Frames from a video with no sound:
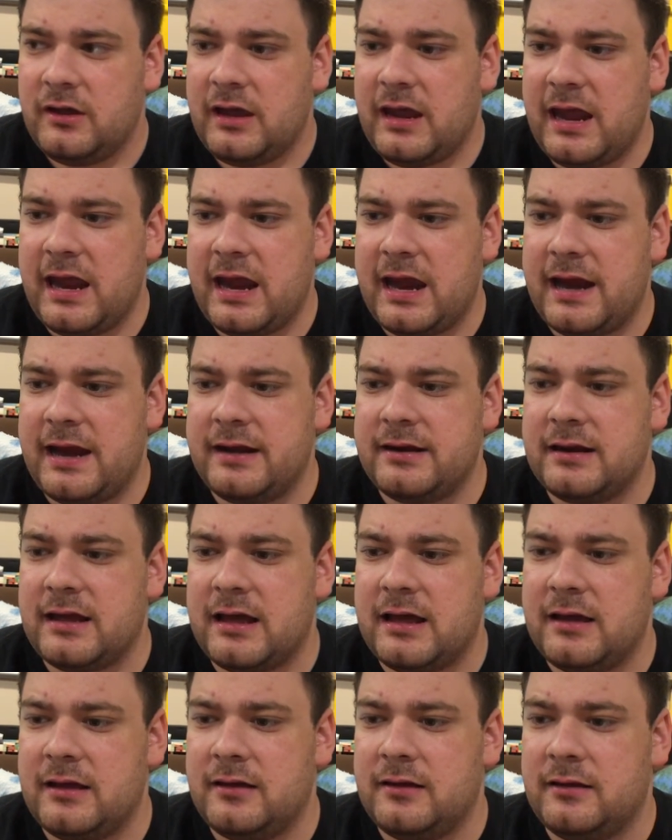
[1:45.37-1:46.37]
and
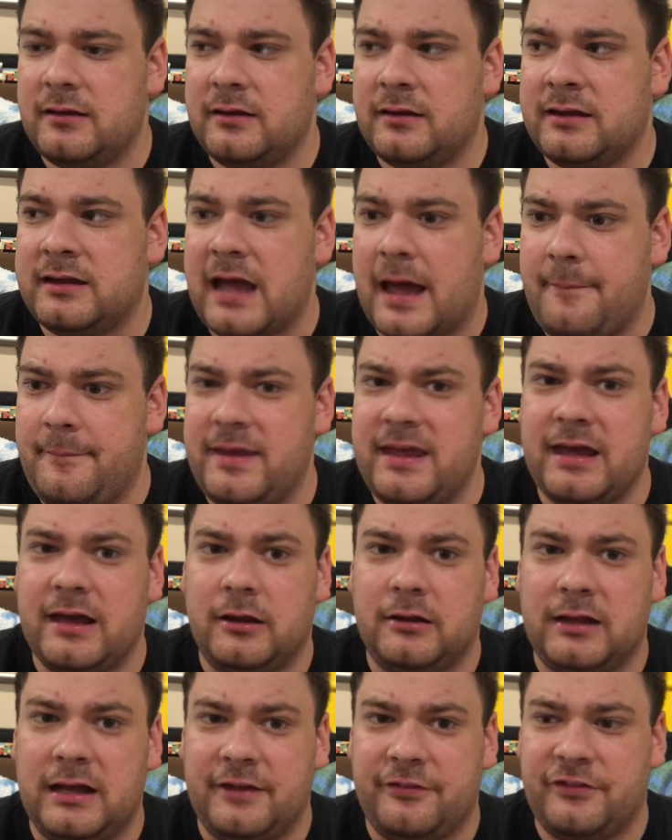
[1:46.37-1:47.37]

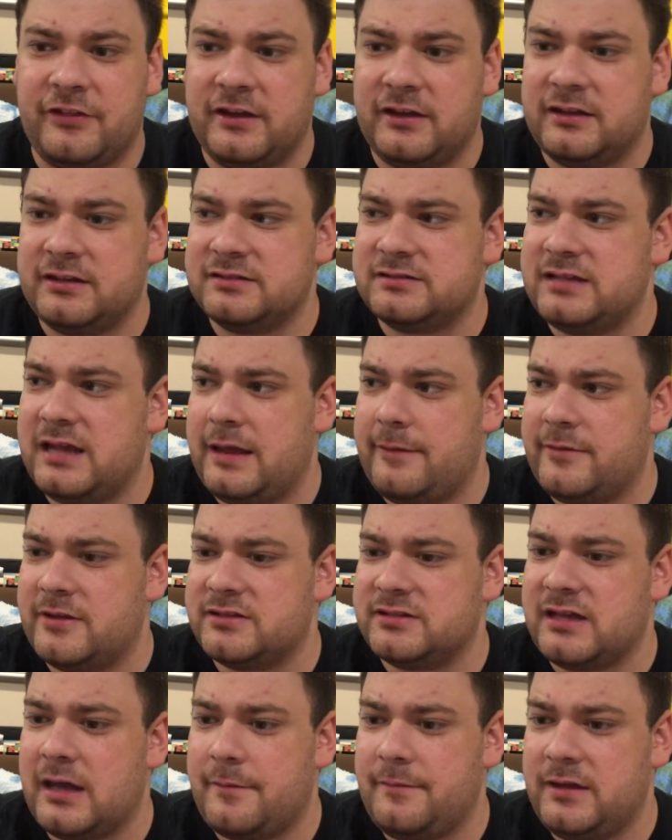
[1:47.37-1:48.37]
Gamil, I think his name
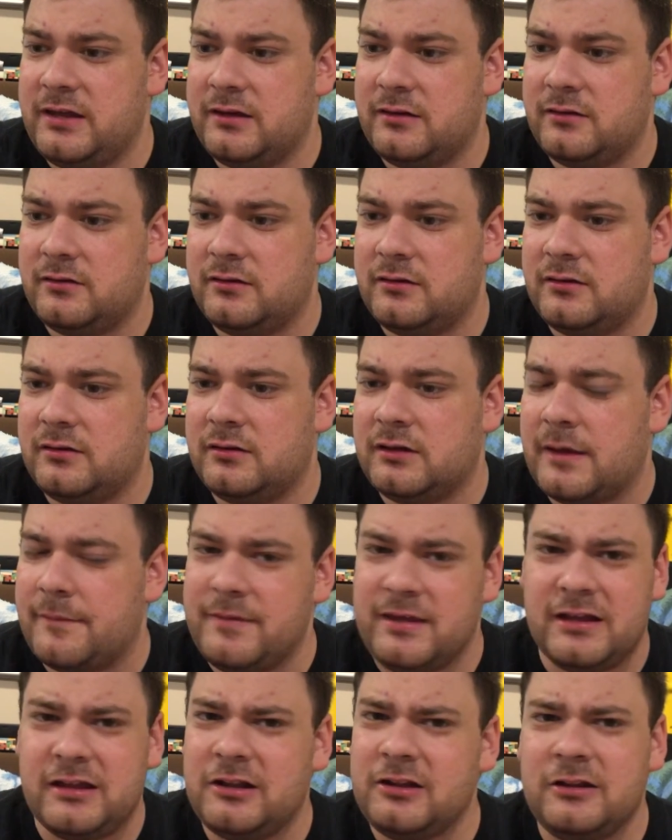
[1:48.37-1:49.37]
is Gamil.
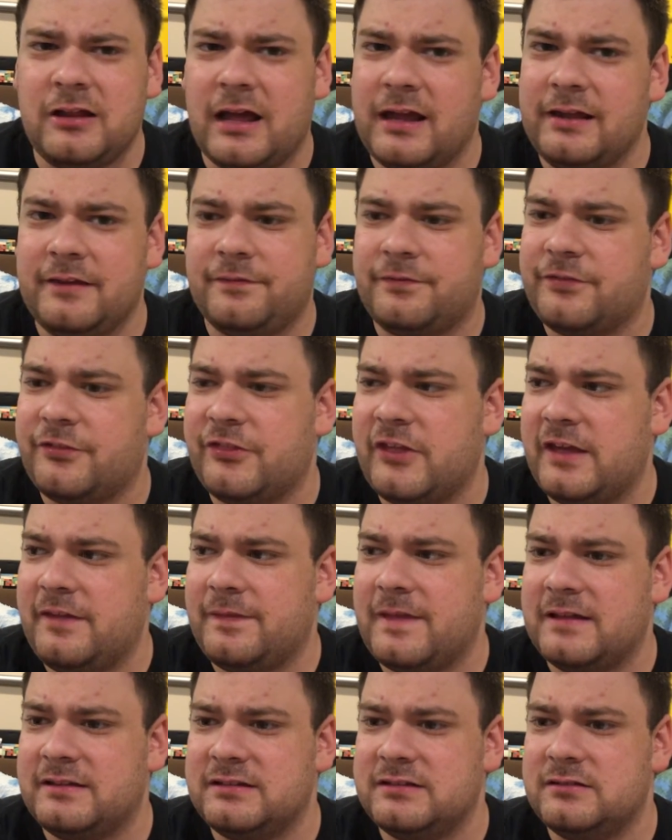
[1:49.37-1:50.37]
I
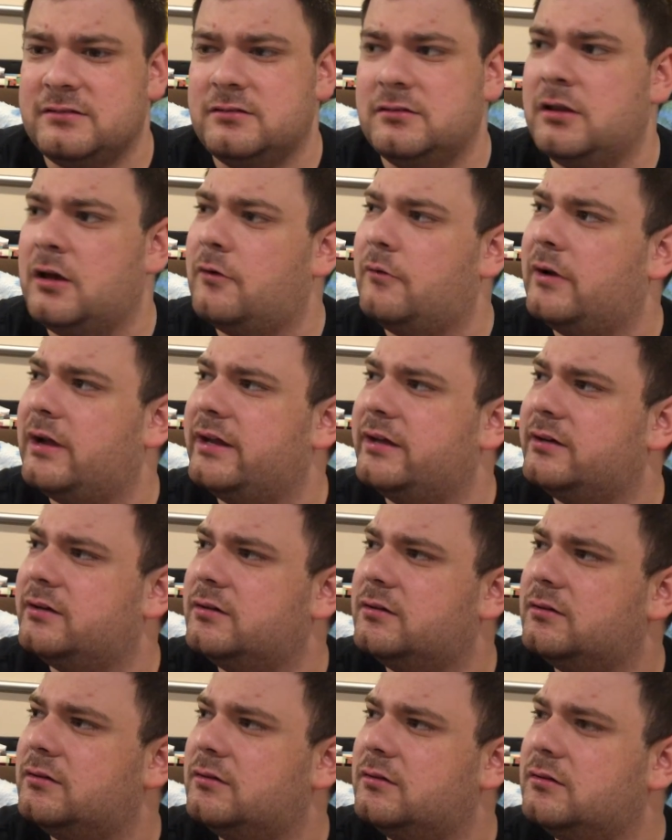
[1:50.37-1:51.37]
think that's it. No, wait.
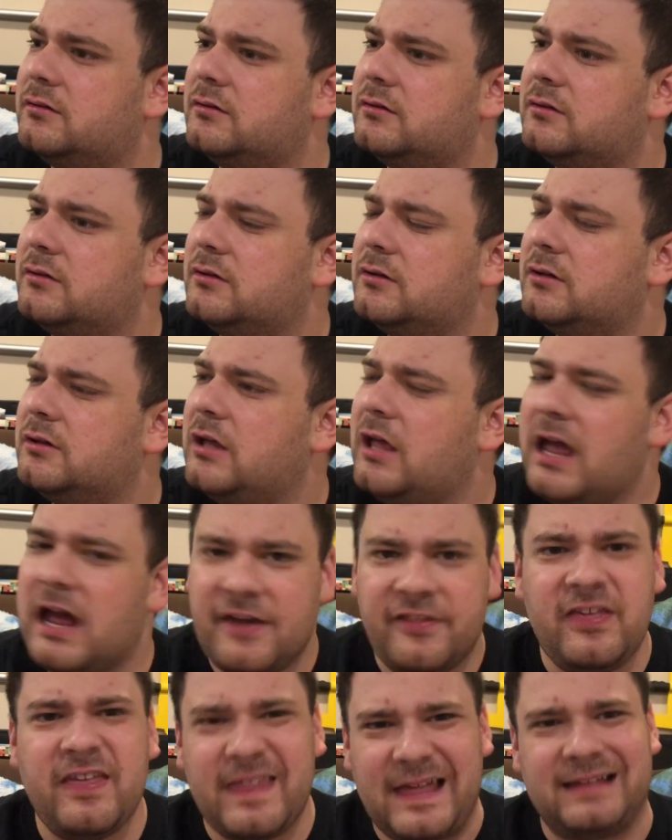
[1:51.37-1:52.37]

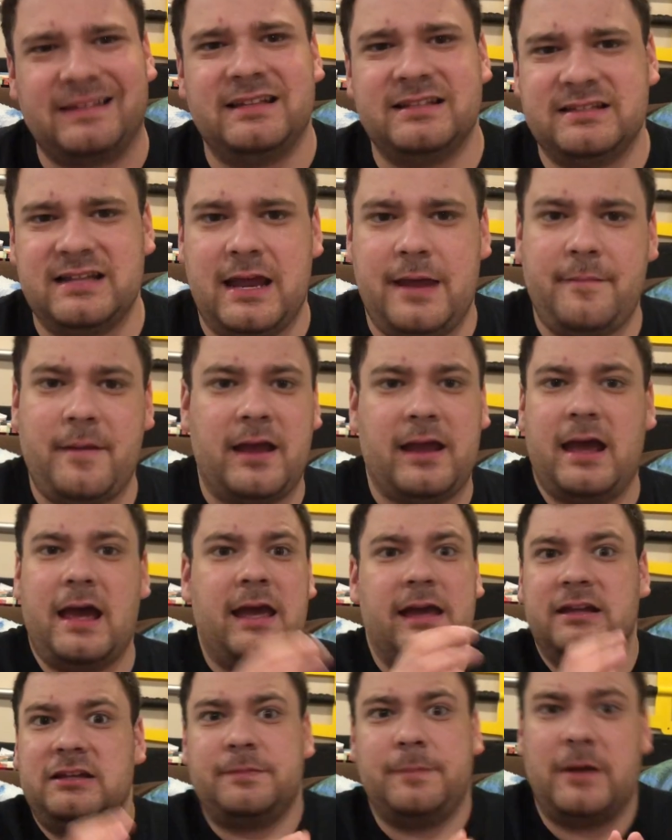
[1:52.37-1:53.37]
I think that's his name.
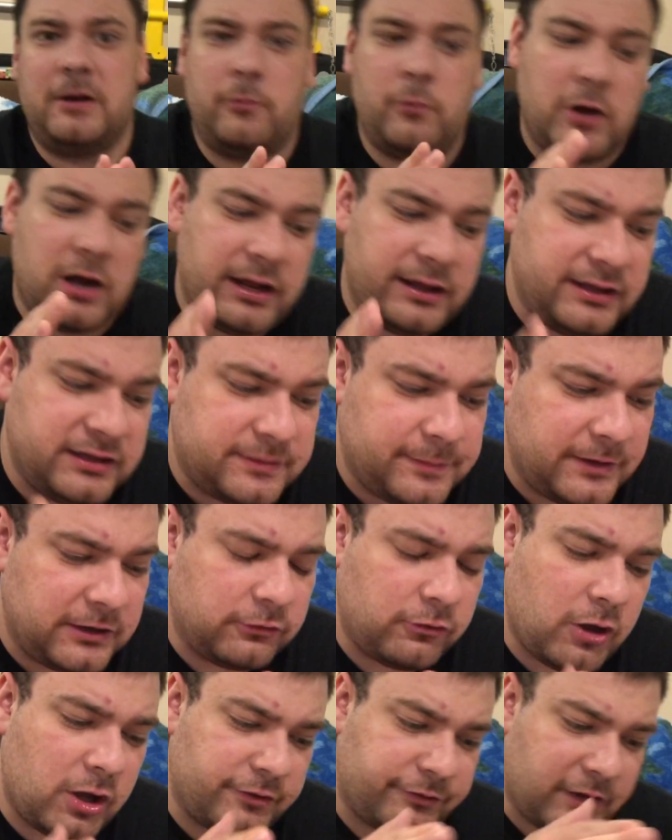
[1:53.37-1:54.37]
It's been a while. It's been
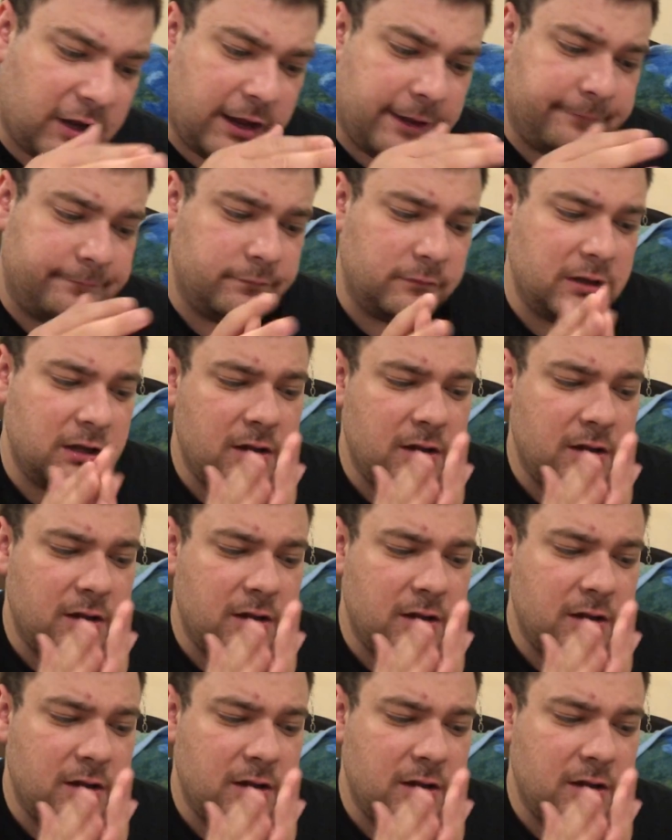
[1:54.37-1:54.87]
a long time.